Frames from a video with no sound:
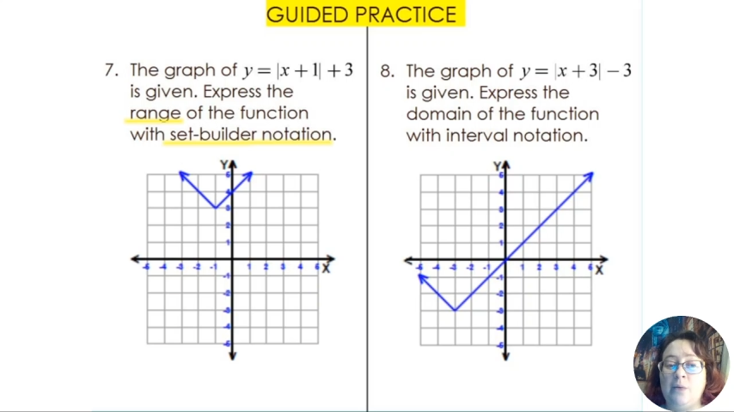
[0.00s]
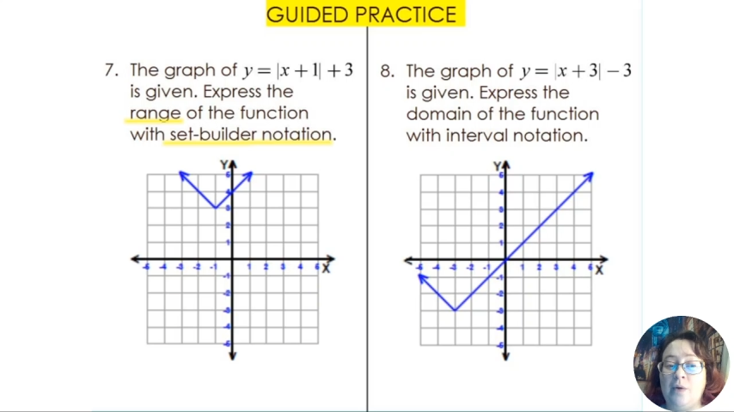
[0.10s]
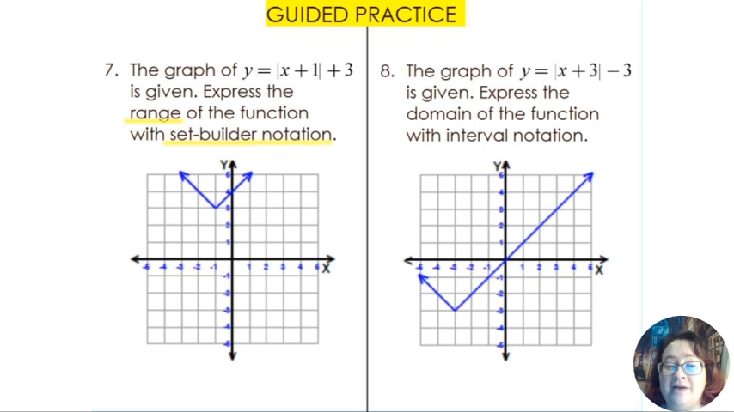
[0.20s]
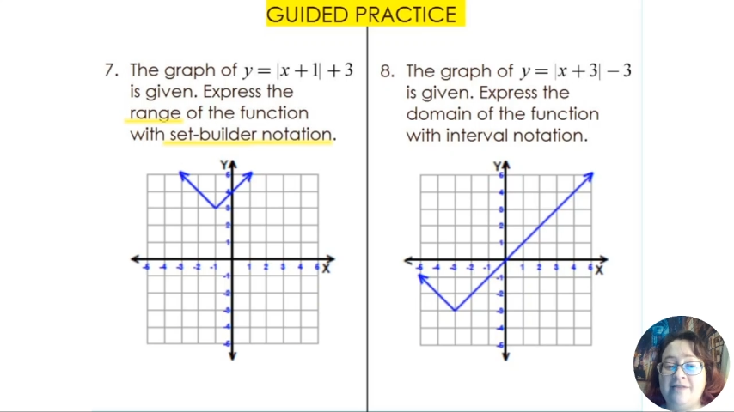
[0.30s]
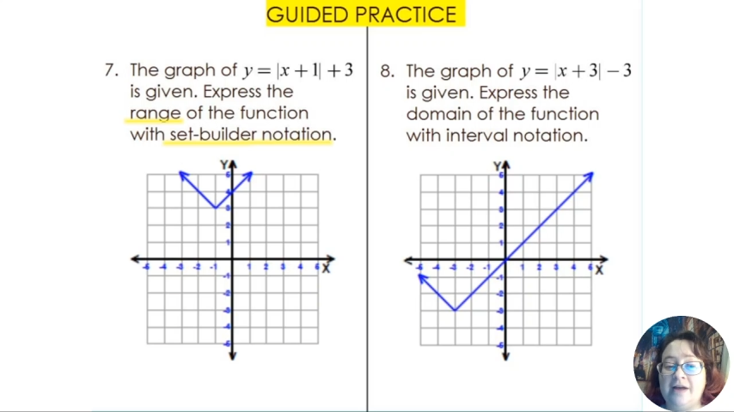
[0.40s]

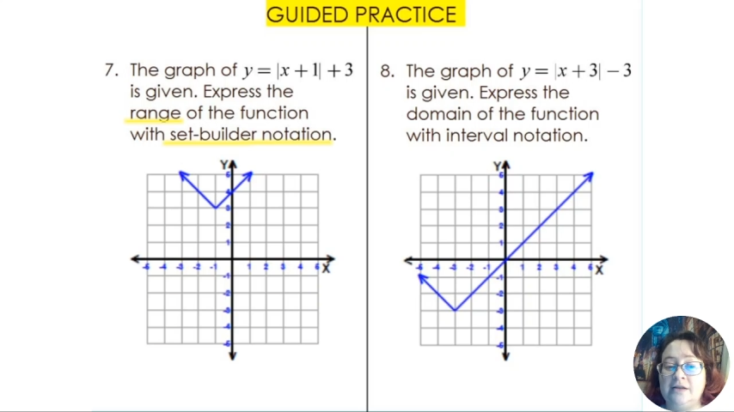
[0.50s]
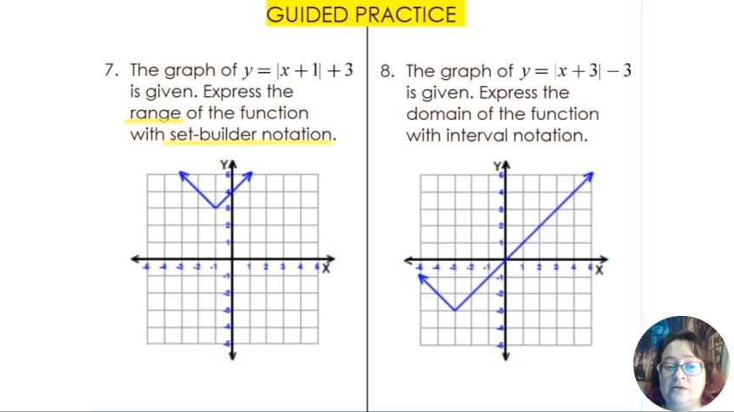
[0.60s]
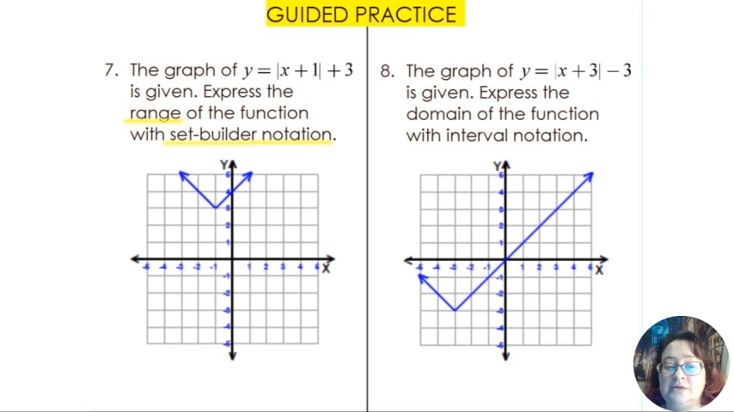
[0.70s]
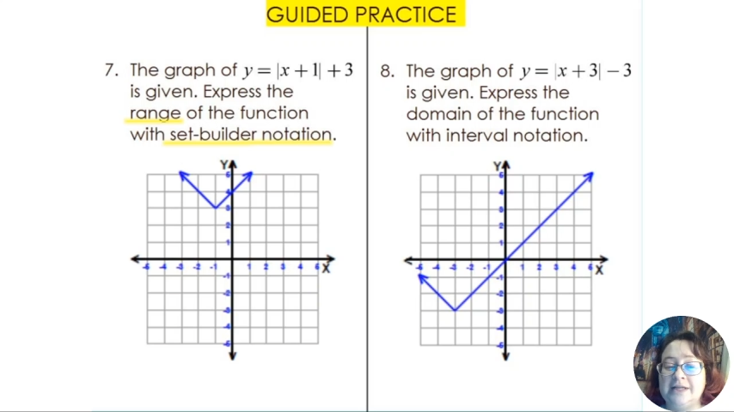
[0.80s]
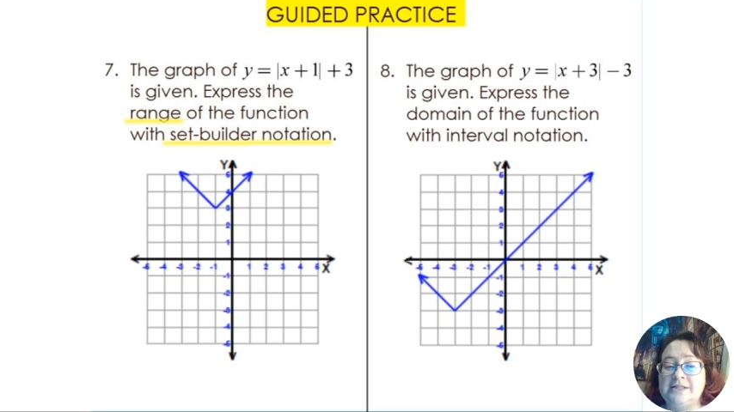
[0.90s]
y
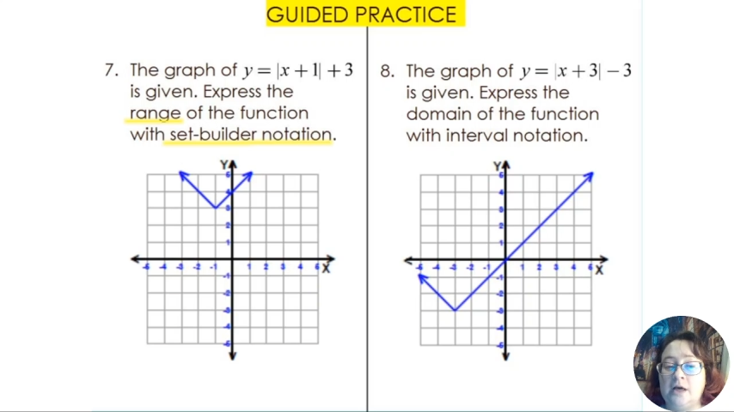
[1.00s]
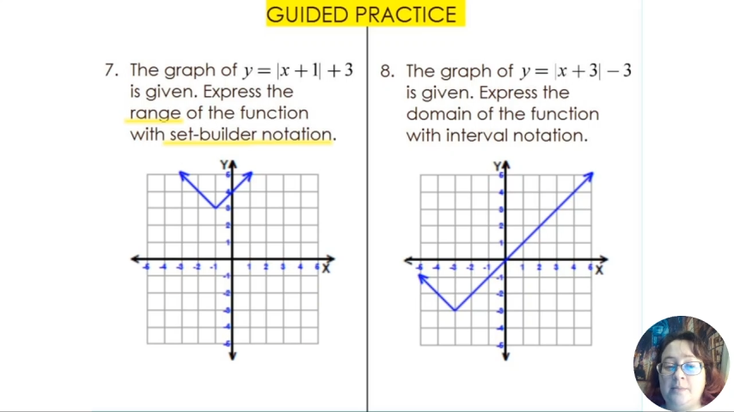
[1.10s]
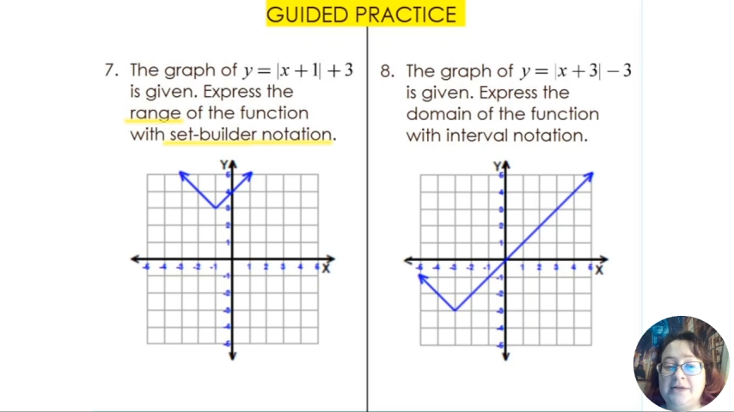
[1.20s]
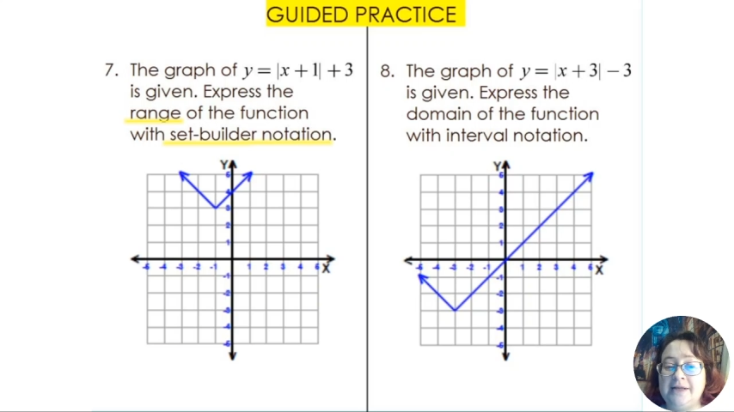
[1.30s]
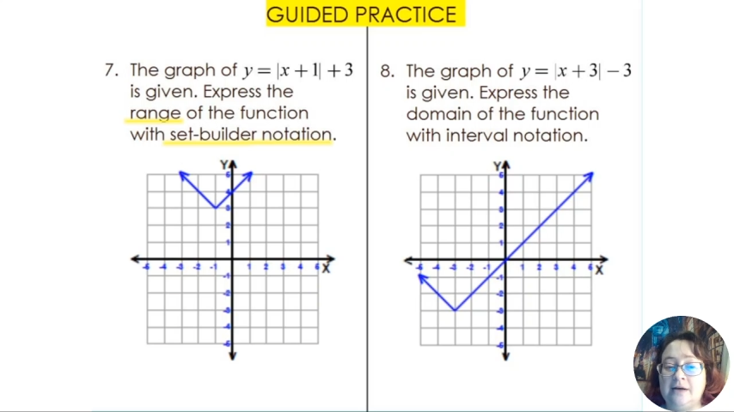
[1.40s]
values, that's up
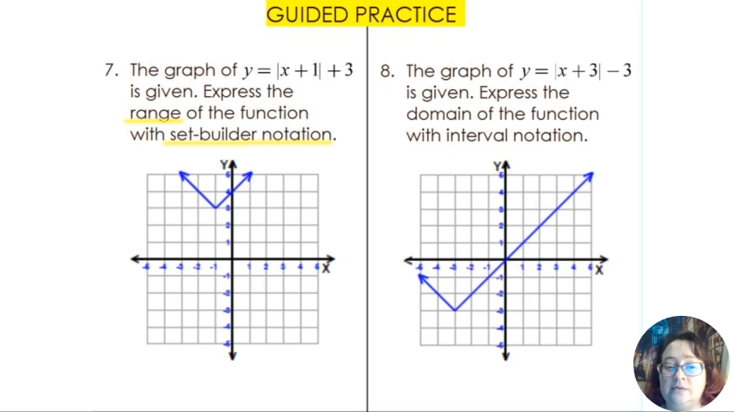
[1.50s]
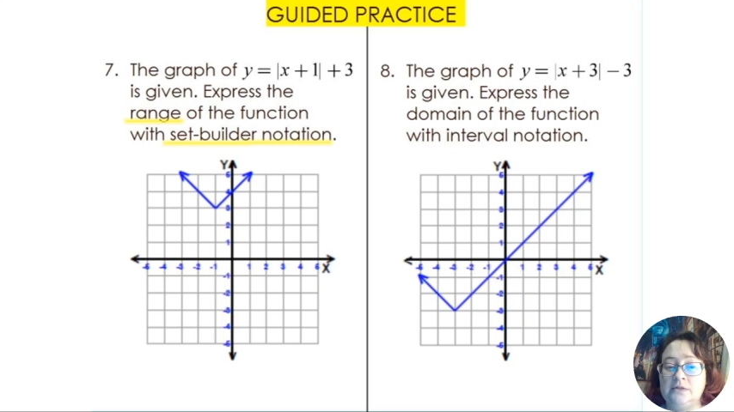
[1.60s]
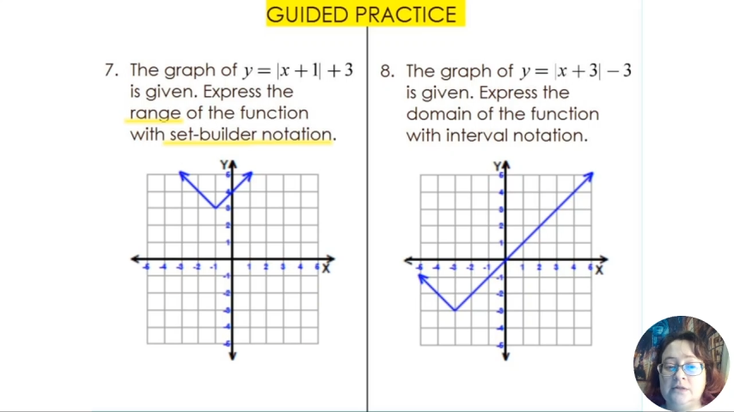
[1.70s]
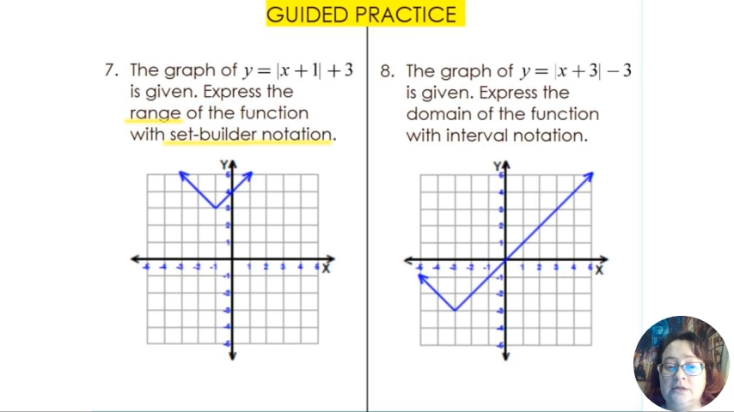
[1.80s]
and down.